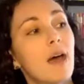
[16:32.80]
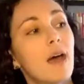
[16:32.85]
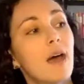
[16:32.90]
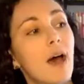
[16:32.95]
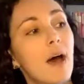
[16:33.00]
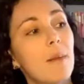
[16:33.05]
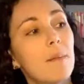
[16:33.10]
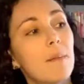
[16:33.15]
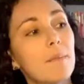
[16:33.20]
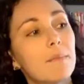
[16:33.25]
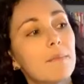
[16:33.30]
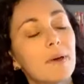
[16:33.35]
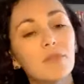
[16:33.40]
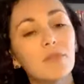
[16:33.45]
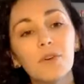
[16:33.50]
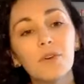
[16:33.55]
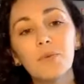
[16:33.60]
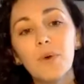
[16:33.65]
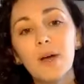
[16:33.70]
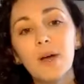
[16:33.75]

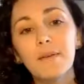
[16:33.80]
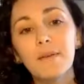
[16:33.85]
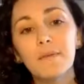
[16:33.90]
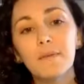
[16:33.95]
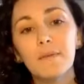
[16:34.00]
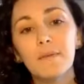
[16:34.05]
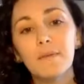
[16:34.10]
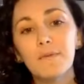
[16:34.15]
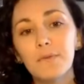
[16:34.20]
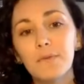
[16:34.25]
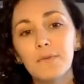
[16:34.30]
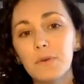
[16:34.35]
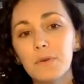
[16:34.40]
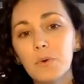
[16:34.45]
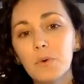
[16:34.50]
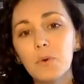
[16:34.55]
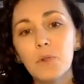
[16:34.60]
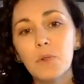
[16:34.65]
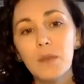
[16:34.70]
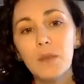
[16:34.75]
But they're what
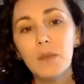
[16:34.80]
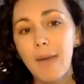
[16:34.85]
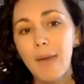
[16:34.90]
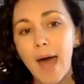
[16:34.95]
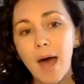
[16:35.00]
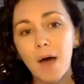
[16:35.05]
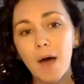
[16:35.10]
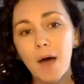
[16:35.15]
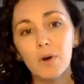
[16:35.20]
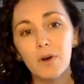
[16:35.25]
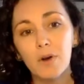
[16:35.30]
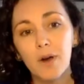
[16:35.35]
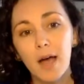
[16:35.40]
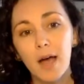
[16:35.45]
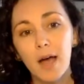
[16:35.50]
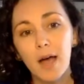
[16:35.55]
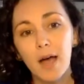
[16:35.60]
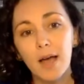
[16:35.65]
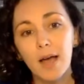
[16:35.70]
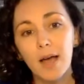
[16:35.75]
fuel and power
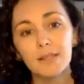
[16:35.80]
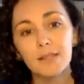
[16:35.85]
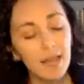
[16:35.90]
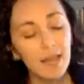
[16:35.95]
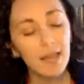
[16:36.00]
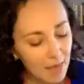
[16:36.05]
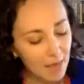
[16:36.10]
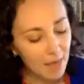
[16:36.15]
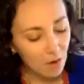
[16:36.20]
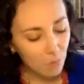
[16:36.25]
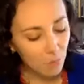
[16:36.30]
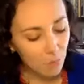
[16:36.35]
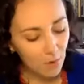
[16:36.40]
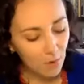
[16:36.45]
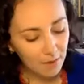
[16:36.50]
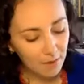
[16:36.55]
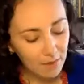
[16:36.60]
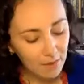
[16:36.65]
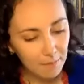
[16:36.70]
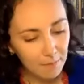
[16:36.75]
us. And I think
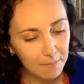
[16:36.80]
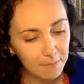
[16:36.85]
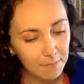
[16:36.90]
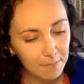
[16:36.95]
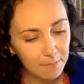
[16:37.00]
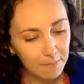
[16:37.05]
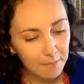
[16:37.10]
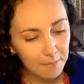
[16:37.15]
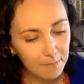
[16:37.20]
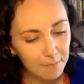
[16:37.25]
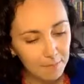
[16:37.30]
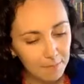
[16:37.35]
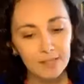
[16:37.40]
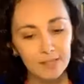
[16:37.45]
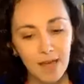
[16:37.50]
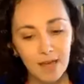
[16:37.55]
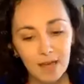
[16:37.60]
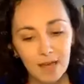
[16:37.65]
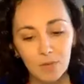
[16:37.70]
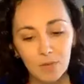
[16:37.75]
one of the pieces
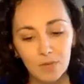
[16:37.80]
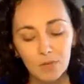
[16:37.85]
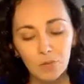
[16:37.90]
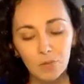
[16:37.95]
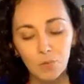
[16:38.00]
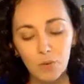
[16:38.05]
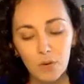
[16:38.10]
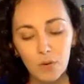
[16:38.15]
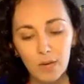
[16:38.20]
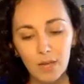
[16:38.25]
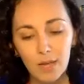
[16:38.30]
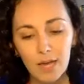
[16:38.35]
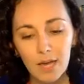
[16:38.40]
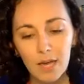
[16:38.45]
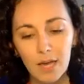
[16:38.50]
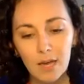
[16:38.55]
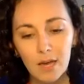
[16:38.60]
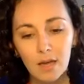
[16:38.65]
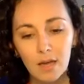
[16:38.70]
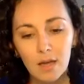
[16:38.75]
that was
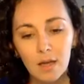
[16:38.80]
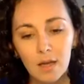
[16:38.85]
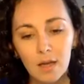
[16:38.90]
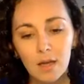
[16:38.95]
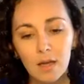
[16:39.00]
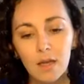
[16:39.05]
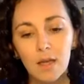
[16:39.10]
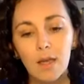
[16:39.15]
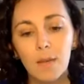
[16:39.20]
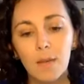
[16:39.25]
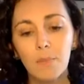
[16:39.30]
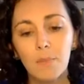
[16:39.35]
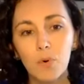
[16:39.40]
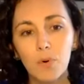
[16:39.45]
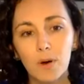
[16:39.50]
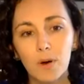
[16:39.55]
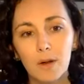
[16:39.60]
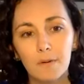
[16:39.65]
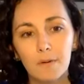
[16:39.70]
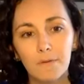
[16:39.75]
really
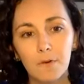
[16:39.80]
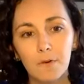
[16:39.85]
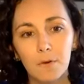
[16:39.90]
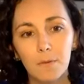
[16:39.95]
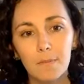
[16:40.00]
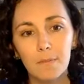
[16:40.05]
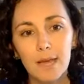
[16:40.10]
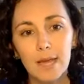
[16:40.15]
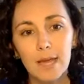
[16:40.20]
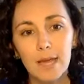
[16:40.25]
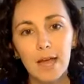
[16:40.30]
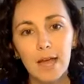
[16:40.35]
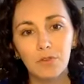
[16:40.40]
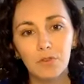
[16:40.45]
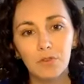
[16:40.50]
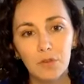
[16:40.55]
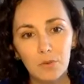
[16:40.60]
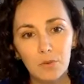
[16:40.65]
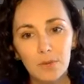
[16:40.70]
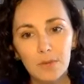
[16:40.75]
important for me
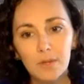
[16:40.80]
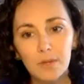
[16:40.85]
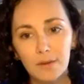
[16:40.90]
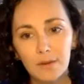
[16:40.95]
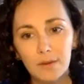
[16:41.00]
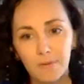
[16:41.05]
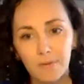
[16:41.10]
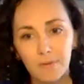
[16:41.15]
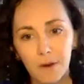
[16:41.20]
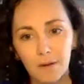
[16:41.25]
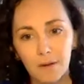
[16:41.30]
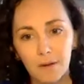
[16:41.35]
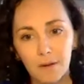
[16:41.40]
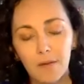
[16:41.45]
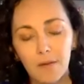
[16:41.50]
and new and different